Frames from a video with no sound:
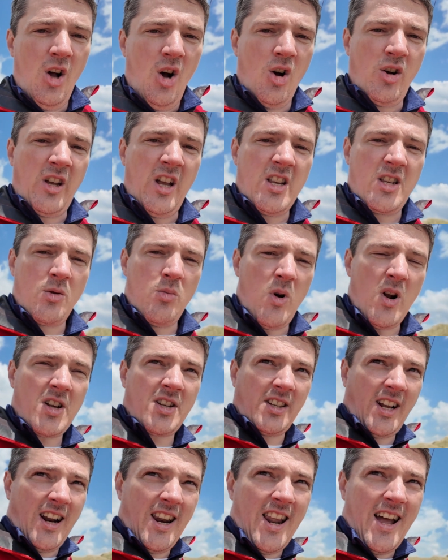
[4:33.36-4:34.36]
Okay, so
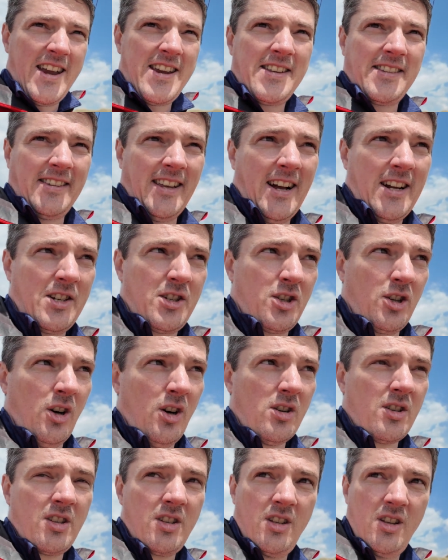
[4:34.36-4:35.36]
whilst I liked that
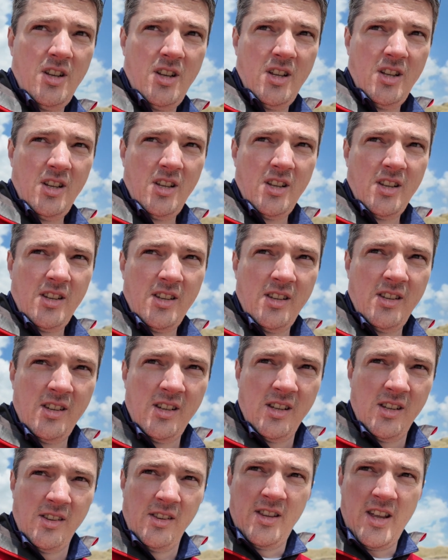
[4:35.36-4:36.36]
shot,
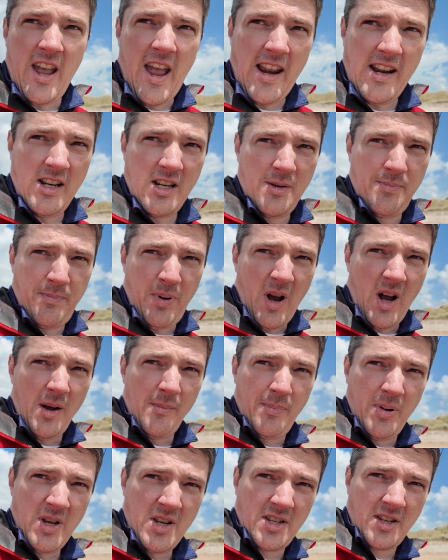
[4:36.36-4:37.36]
the end
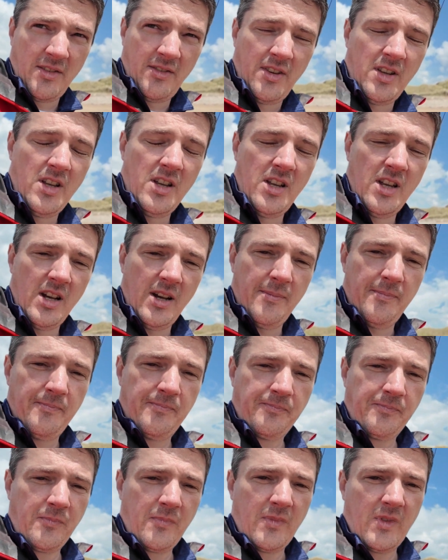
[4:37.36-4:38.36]
piece of the
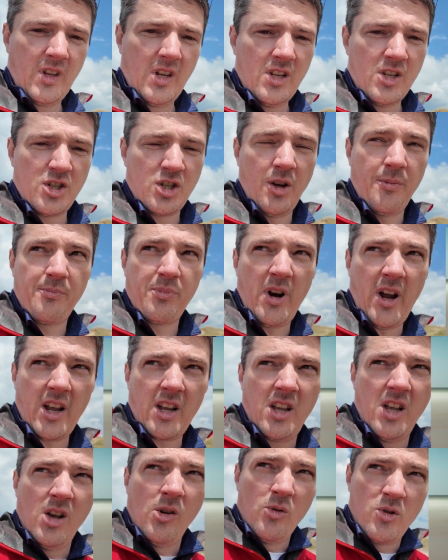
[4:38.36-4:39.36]

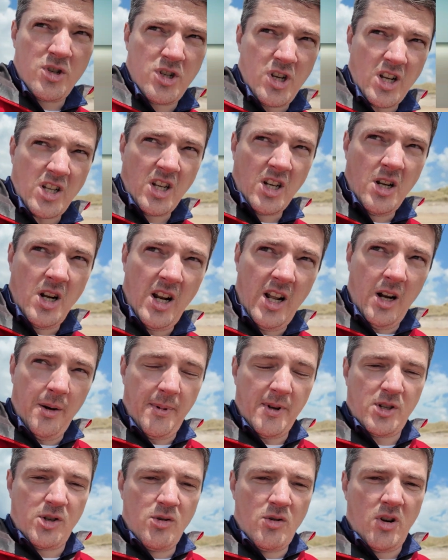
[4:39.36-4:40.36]
shipwreck was just a little
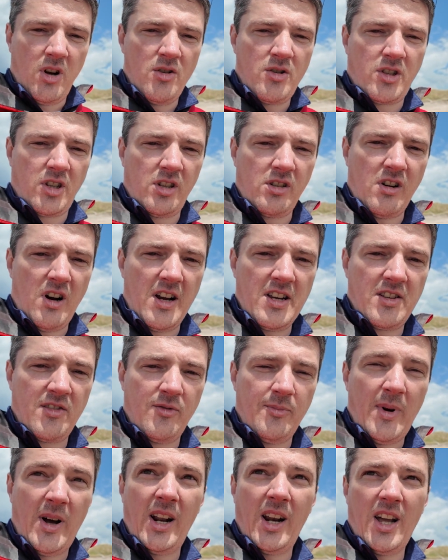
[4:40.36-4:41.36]
bit too close to the horizon
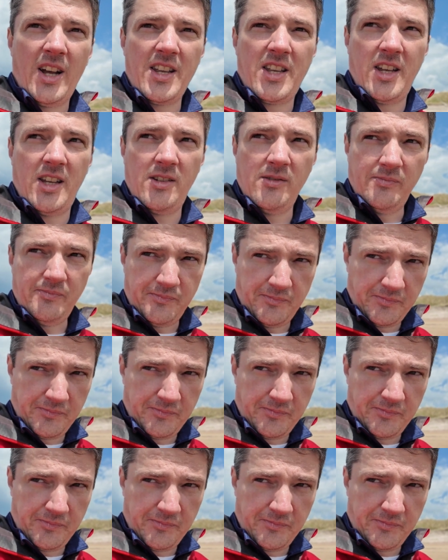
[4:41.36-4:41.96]
for my liking.